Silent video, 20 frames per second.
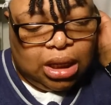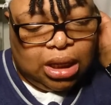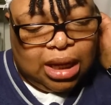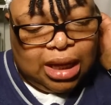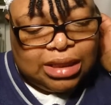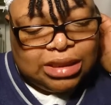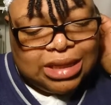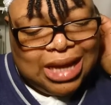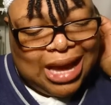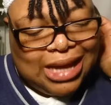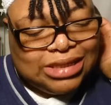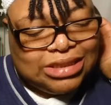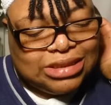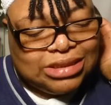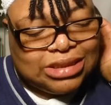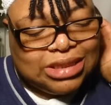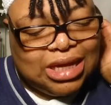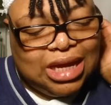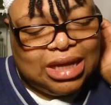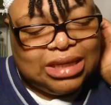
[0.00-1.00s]
and
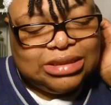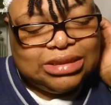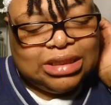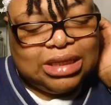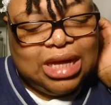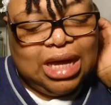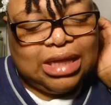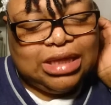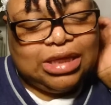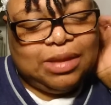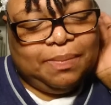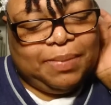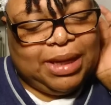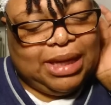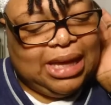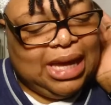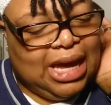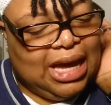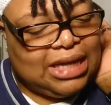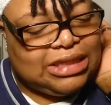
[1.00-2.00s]
just cut the
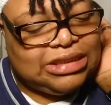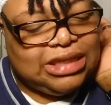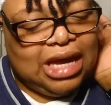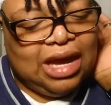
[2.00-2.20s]
BS.